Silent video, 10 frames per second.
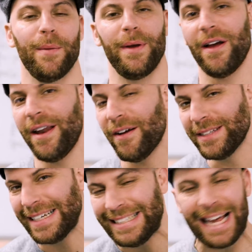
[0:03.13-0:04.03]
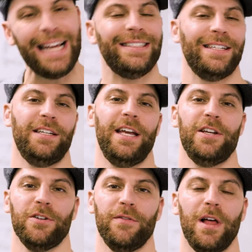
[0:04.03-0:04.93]
Permit, and on today's
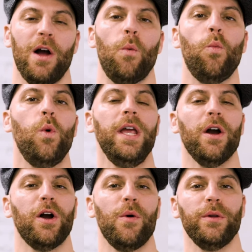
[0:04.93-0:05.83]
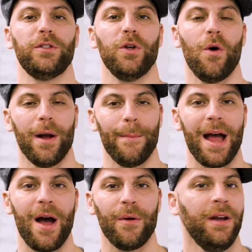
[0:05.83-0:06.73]
educational vlog, we are going to talk
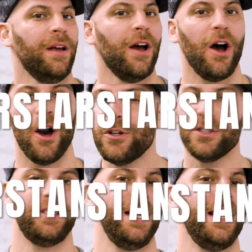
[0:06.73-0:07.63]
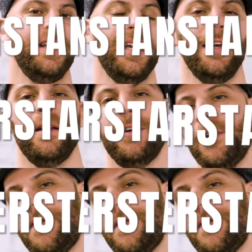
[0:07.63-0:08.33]
about understanding